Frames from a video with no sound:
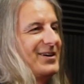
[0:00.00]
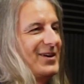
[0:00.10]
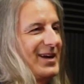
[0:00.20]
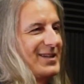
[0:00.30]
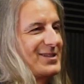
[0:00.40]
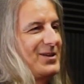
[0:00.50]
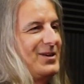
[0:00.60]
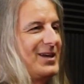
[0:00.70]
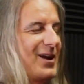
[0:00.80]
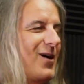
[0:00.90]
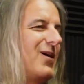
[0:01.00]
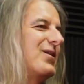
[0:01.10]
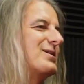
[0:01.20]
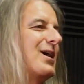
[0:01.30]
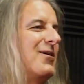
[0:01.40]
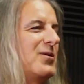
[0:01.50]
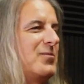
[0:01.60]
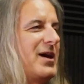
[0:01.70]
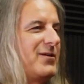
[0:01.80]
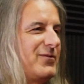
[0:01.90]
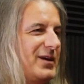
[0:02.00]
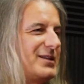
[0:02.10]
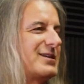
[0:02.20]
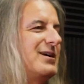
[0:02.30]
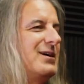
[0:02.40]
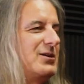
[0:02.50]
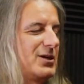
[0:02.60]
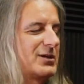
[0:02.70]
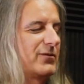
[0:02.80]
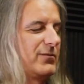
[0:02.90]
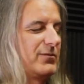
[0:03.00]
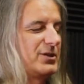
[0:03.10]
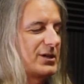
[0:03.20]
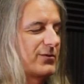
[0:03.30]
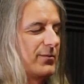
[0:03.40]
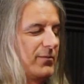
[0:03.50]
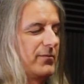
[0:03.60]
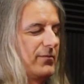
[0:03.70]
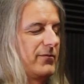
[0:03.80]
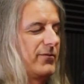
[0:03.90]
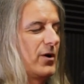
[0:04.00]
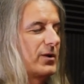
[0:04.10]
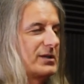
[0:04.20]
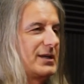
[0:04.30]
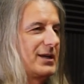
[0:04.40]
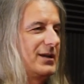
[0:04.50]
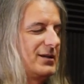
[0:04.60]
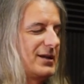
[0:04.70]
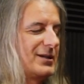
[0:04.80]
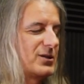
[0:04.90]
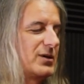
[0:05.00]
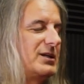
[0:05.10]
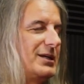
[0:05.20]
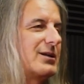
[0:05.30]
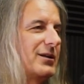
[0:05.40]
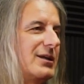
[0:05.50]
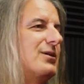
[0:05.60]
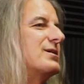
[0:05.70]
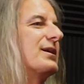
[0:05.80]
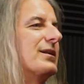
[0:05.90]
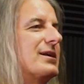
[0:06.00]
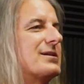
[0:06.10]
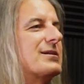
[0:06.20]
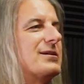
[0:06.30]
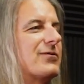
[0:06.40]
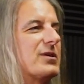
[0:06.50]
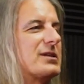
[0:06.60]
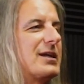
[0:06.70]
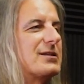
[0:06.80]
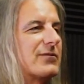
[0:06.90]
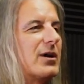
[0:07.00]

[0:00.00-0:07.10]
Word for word: Right, and so you get all these other benefits just from just from focusing and, and strategically using these different states of